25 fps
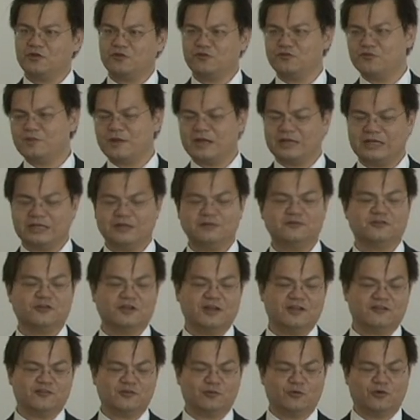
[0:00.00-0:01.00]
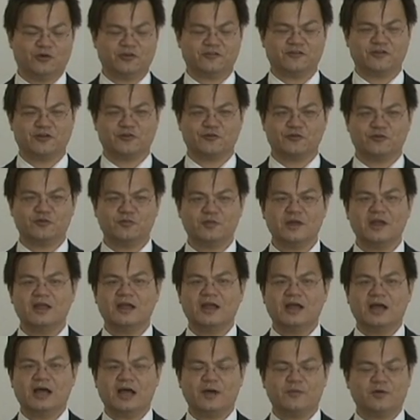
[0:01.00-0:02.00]
Not too many, so that's the water group.
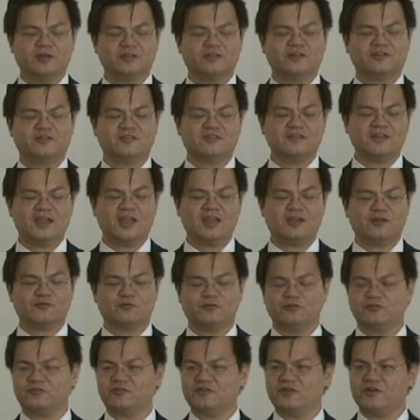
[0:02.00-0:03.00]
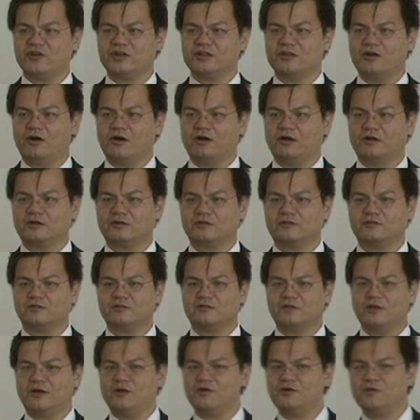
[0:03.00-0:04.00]
How about the snake, rooster, and
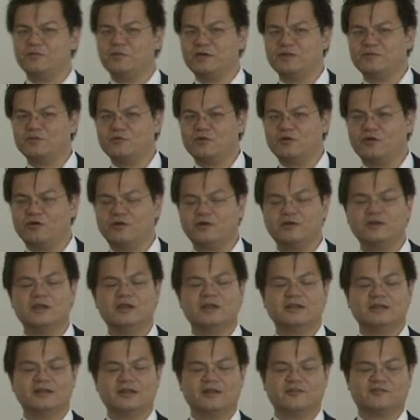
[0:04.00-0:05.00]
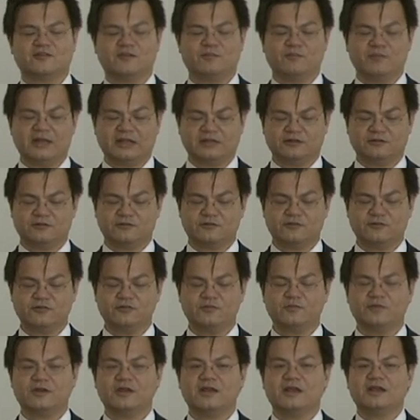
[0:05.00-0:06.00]
ox? Oh, a bit more. That's the metal
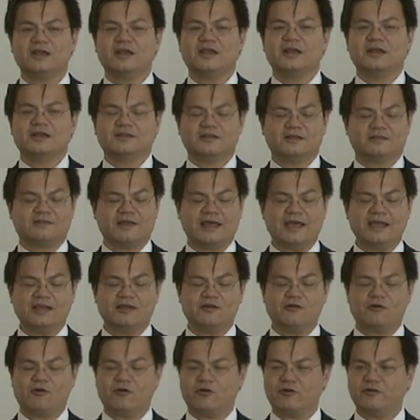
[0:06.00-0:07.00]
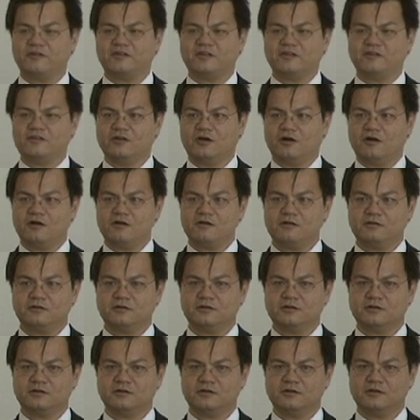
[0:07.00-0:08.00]
group. The tiger, horse, and
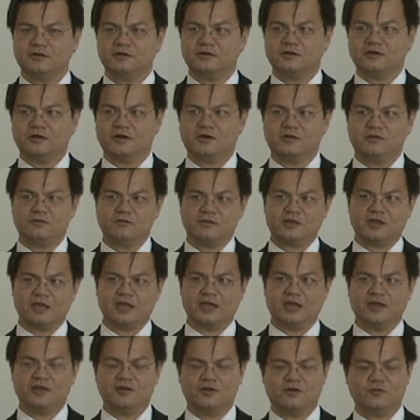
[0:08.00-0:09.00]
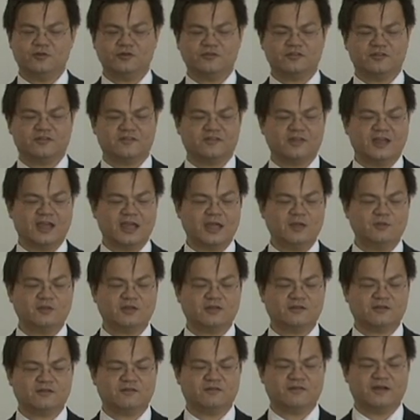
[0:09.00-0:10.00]
dog? Okay, almost the
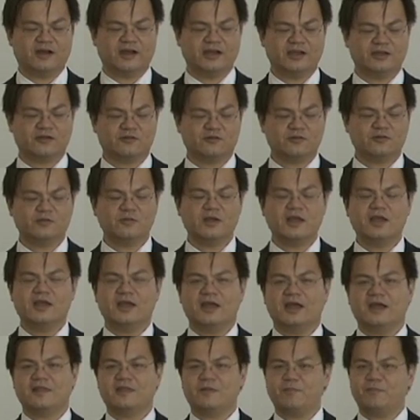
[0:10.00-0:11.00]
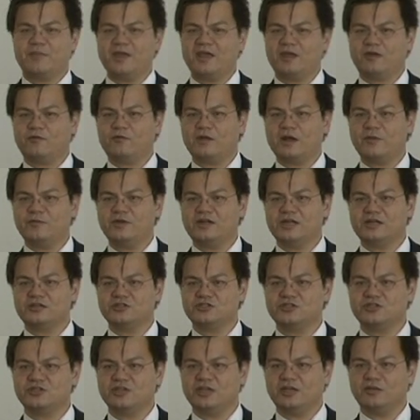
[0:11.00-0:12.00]
same. That's the fire group. And the pig, rabbit, and